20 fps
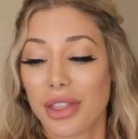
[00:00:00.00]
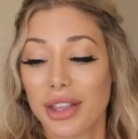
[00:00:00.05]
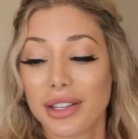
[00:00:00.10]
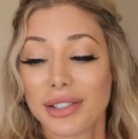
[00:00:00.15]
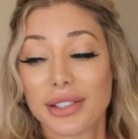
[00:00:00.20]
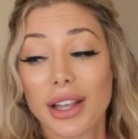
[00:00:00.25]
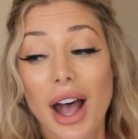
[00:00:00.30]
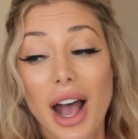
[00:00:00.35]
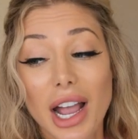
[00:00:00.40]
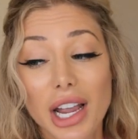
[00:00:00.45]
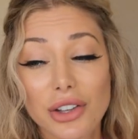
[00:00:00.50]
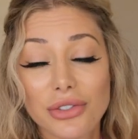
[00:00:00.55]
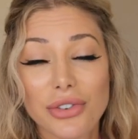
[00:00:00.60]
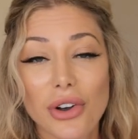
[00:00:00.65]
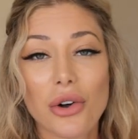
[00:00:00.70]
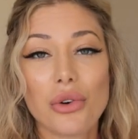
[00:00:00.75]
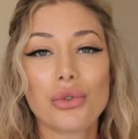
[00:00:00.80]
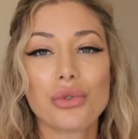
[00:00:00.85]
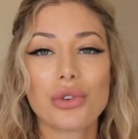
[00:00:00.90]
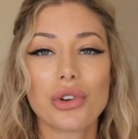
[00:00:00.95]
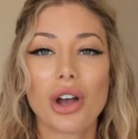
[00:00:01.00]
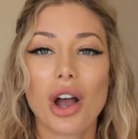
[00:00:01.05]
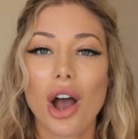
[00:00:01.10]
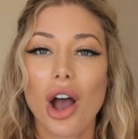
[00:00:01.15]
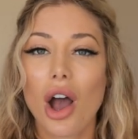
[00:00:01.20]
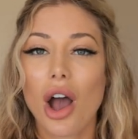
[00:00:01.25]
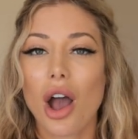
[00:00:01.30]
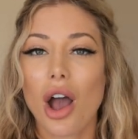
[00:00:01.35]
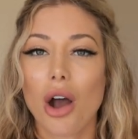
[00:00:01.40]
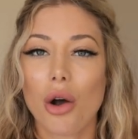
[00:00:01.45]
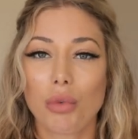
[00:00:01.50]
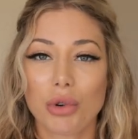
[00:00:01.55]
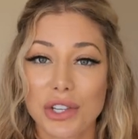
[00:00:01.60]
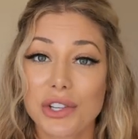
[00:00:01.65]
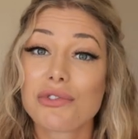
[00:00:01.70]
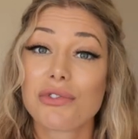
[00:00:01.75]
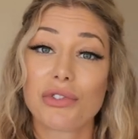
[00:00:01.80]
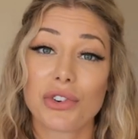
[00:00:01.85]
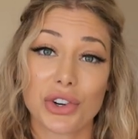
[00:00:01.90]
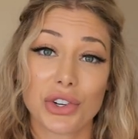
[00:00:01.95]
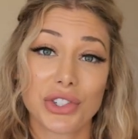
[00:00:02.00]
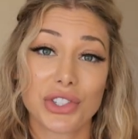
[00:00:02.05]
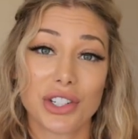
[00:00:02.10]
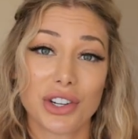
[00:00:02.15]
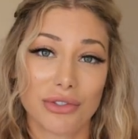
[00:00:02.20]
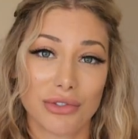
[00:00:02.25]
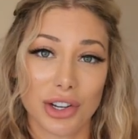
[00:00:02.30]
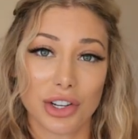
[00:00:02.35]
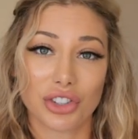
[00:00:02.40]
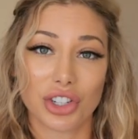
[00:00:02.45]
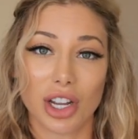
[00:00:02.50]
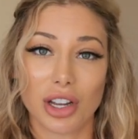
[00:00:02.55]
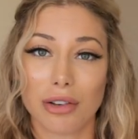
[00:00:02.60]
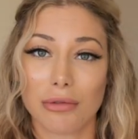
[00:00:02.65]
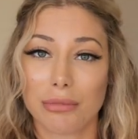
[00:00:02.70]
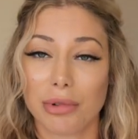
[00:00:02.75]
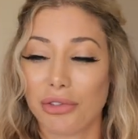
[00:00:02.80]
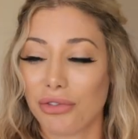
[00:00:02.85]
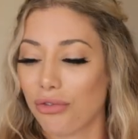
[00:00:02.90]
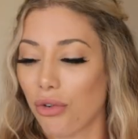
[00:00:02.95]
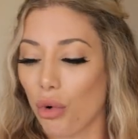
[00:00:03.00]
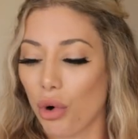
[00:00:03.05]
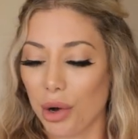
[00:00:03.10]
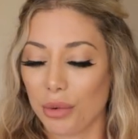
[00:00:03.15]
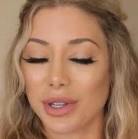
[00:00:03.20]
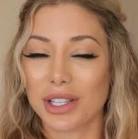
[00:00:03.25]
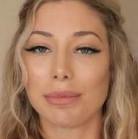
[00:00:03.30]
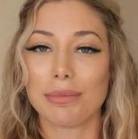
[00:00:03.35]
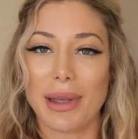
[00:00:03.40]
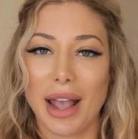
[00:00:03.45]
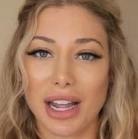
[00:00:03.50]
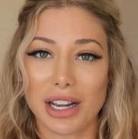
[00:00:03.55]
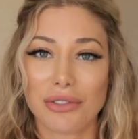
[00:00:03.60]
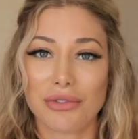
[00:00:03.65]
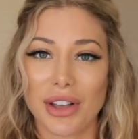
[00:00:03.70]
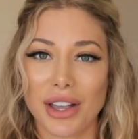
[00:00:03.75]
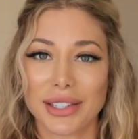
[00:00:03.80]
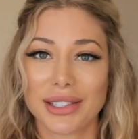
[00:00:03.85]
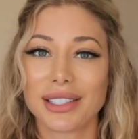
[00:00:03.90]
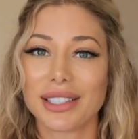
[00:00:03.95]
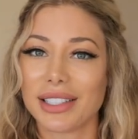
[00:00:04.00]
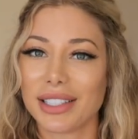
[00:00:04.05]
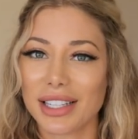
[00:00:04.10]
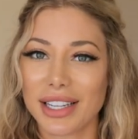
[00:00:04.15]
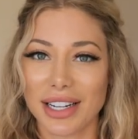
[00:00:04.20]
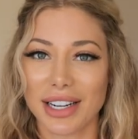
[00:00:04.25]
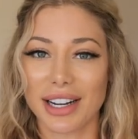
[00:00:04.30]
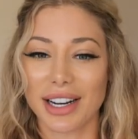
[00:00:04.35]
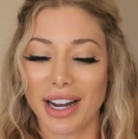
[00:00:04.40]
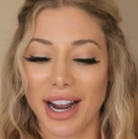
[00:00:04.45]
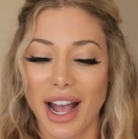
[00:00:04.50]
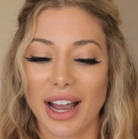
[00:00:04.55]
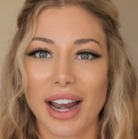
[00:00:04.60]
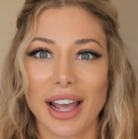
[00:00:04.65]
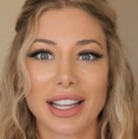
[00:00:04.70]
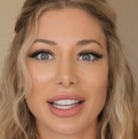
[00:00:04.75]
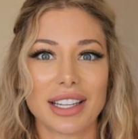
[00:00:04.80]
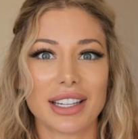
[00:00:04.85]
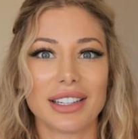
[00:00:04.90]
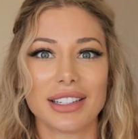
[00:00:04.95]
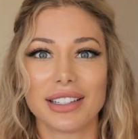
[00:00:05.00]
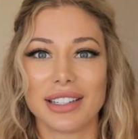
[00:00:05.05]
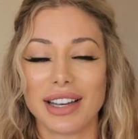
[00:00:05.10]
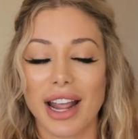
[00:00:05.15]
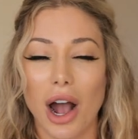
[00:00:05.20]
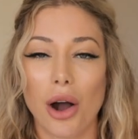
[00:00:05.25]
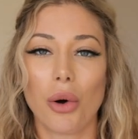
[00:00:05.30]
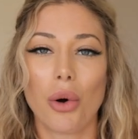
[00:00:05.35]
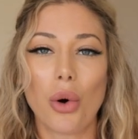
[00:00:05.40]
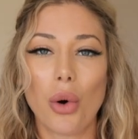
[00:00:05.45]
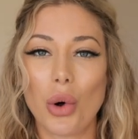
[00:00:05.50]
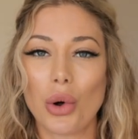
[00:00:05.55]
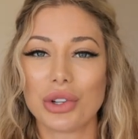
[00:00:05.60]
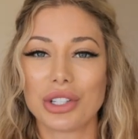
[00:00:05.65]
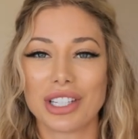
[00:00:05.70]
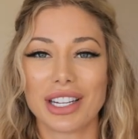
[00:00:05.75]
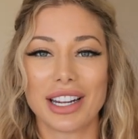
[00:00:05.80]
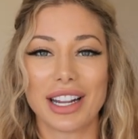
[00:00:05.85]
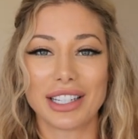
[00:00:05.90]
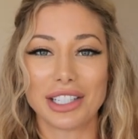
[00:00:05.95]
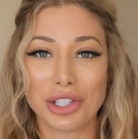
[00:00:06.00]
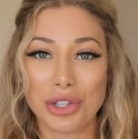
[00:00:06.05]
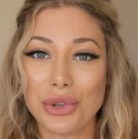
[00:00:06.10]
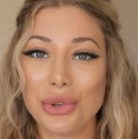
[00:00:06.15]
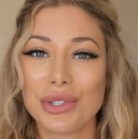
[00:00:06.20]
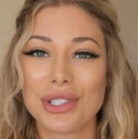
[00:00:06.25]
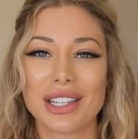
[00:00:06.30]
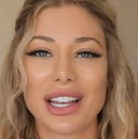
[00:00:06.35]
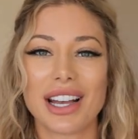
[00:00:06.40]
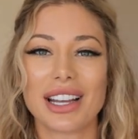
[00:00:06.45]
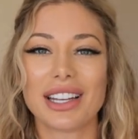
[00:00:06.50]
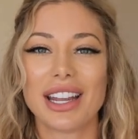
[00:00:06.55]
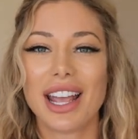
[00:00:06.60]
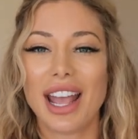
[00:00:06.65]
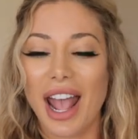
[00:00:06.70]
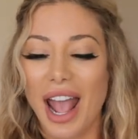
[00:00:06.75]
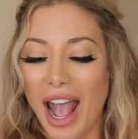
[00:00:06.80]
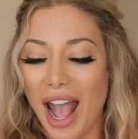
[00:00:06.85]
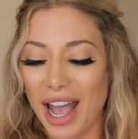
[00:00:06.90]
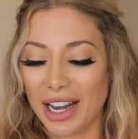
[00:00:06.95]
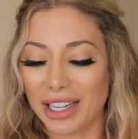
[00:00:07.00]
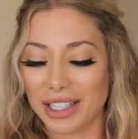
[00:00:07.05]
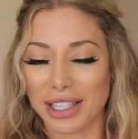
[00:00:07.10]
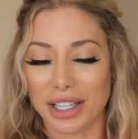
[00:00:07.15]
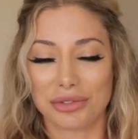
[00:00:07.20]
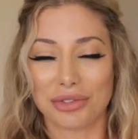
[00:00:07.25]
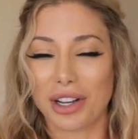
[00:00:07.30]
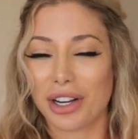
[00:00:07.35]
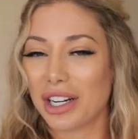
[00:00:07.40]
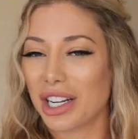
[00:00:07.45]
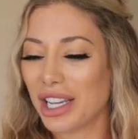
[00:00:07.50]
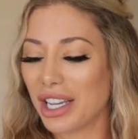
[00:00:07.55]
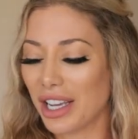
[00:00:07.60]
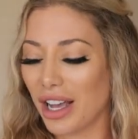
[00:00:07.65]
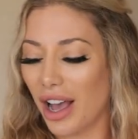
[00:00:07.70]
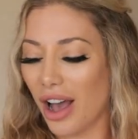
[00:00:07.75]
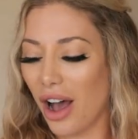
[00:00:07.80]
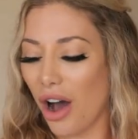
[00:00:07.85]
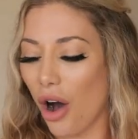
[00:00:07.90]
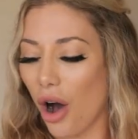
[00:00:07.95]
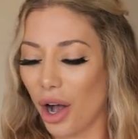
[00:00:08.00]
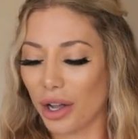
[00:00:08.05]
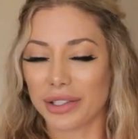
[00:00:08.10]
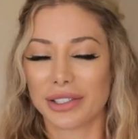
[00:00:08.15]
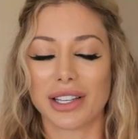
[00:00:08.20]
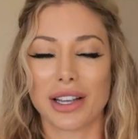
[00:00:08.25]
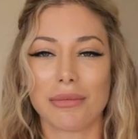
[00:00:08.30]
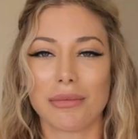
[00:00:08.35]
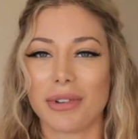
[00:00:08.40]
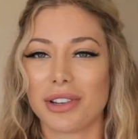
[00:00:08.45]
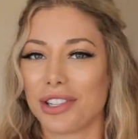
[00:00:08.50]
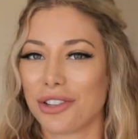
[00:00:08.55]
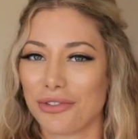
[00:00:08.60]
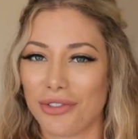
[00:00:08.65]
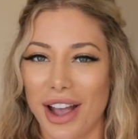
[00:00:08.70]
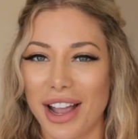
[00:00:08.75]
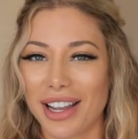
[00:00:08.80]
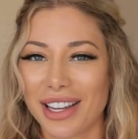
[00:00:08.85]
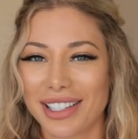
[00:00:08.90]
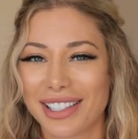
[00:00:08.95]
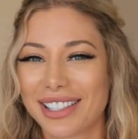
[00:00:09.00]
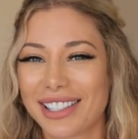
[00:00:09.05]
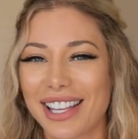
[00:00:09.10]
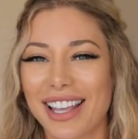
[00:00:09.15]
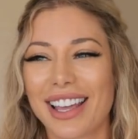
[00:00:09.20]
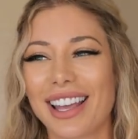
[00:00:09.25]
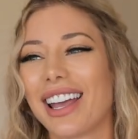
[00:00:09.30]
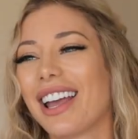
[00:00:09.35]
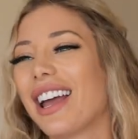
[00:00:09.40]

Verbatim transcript: this iPhone was first a vision before it was manifested here, and I can now hold it and use it, and it's a very awesome device.